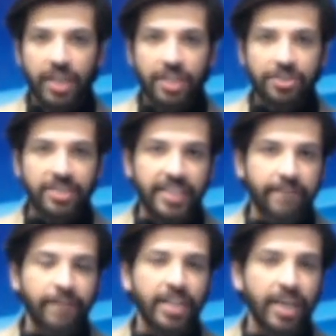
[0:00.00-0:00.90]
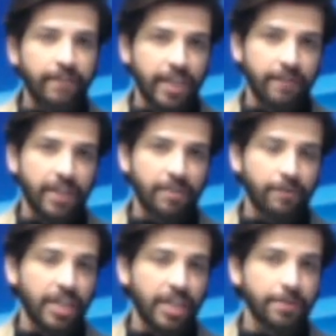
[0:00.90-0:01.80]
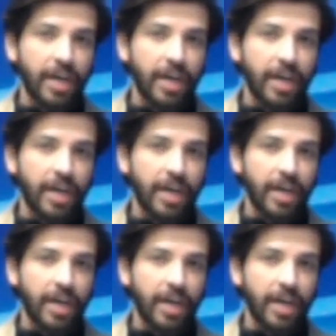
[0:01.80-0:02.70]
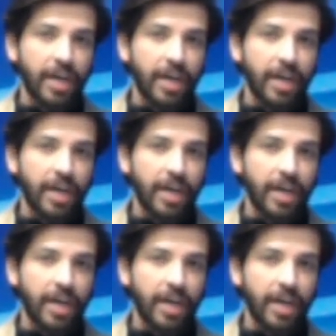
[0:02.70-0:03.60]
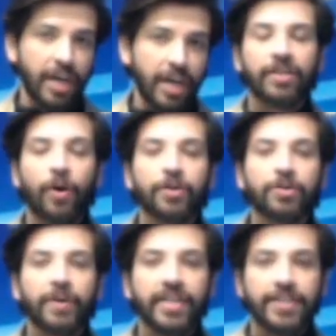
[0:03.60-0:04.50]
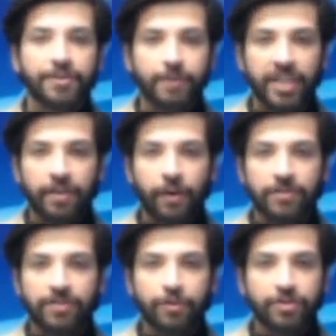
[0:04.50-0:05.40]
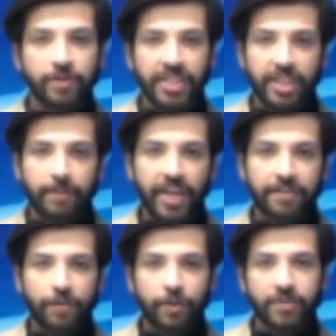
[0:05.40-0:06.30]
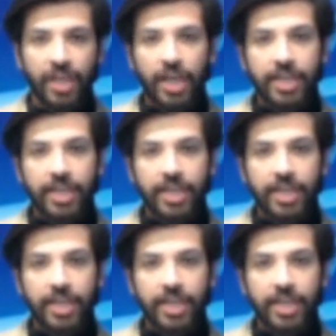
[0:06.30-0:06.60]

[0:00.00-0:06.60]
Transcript: She said whenever we try to highlight human rights violations in occupied Kashmir on social media platforms